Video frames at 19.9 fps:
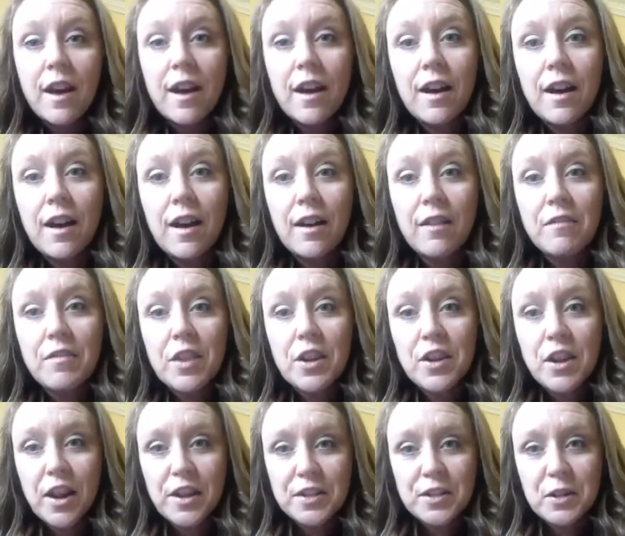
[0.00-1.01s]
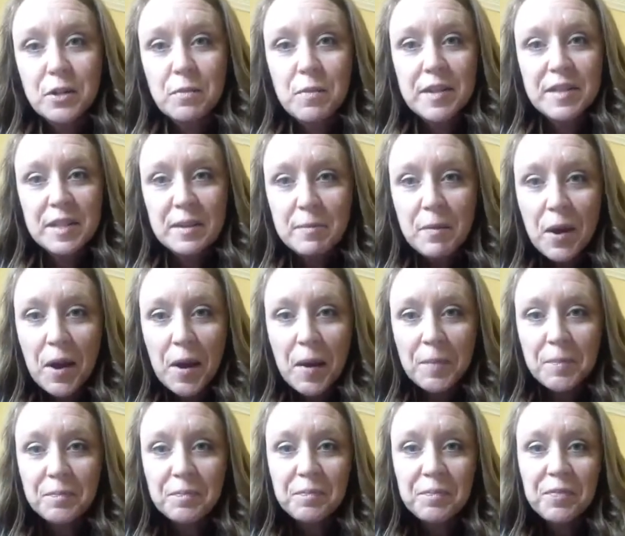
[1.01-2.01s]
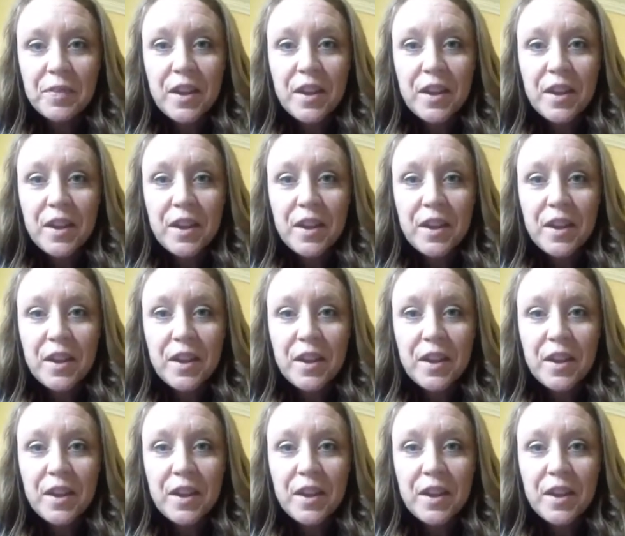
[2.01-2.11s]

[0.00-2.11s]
of the not so busy mom.